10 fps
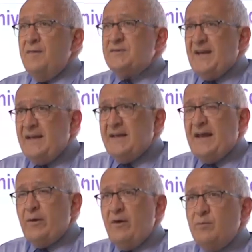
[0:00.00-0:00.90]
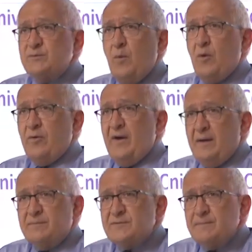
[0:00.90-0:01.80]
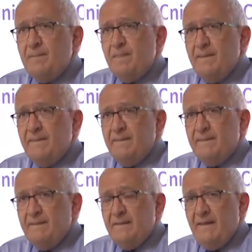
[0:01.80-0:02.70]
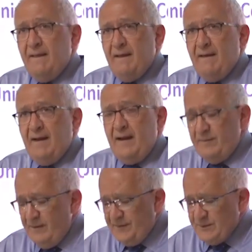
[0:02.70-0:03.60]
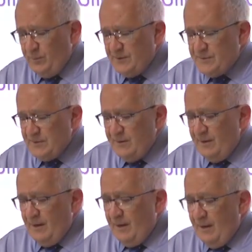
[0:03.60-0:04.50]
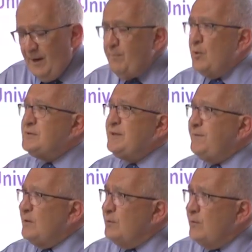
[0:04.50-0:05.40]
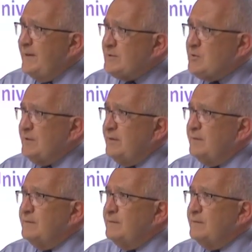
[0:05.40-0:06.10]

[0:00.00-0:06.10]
The second category was war crimes. And this was a more difficult question.